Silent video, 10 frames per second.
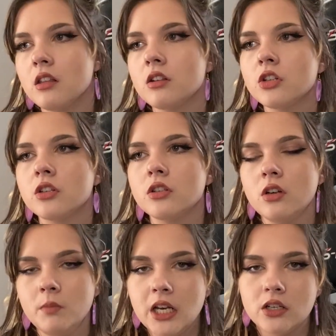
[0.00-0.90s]
There's just
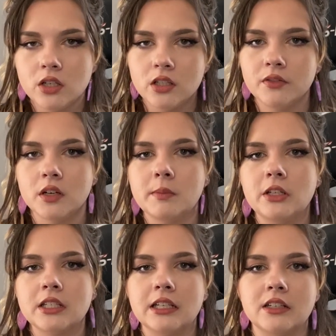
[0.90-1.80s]
so many
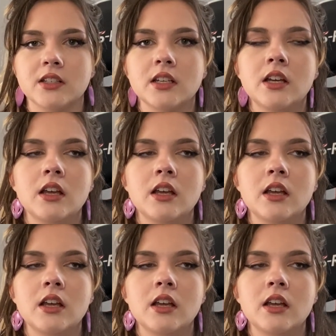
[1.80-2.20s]
transferable skills.